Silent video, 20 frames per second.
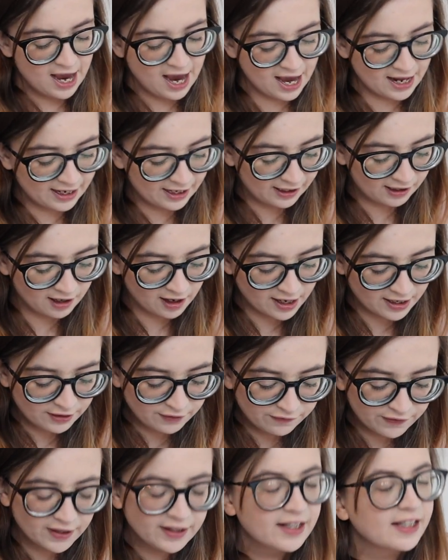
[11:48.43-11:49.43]
and I kind
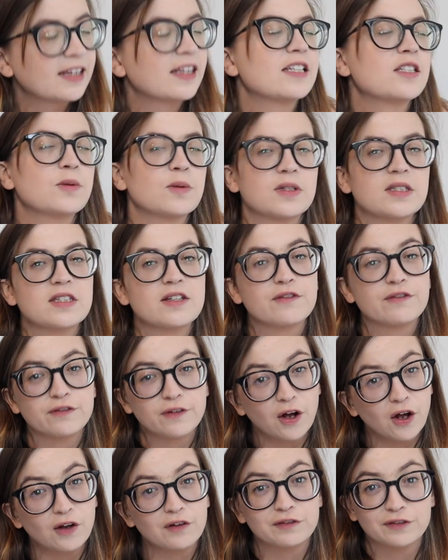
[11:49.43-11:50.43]
of felt like this was the
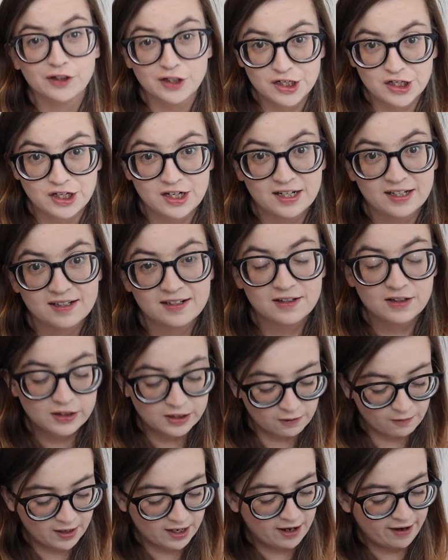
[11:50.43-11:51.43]
fall version,
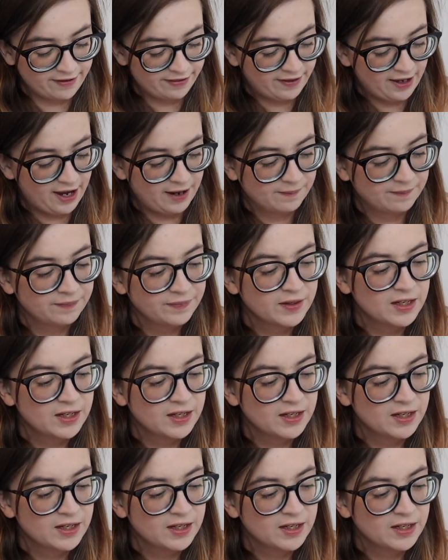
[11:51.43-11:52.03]
so I got that.